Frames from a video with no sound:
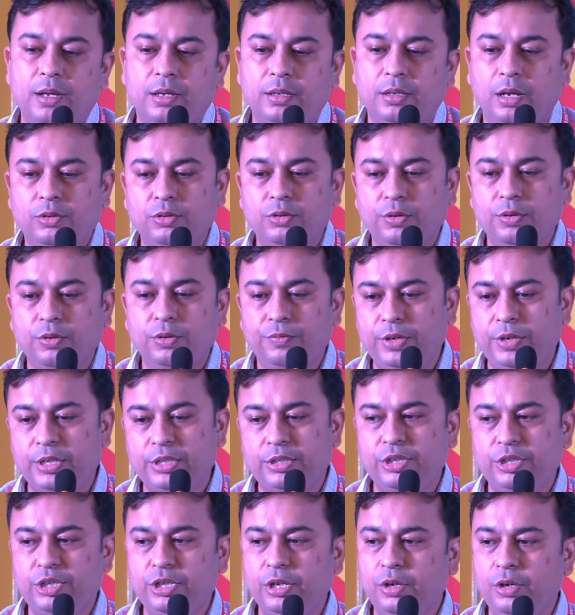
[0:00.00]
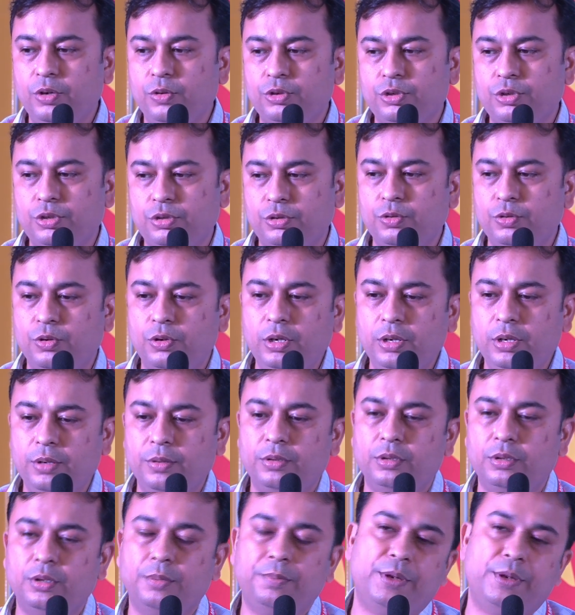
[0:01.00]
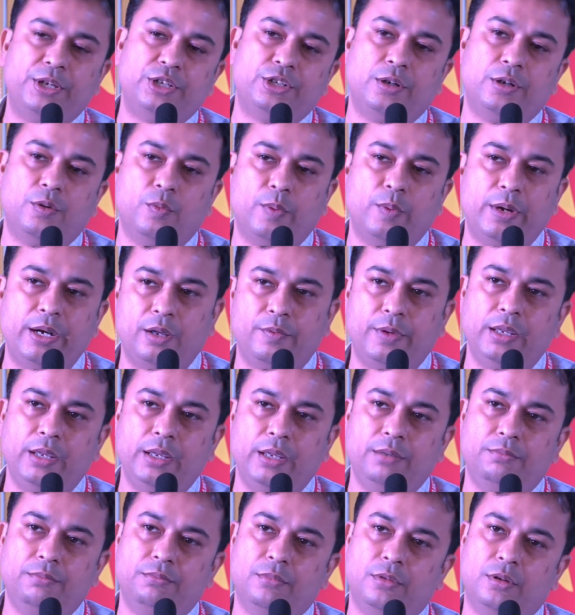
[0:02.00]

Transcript: Now the fixation looks good. The patient went away.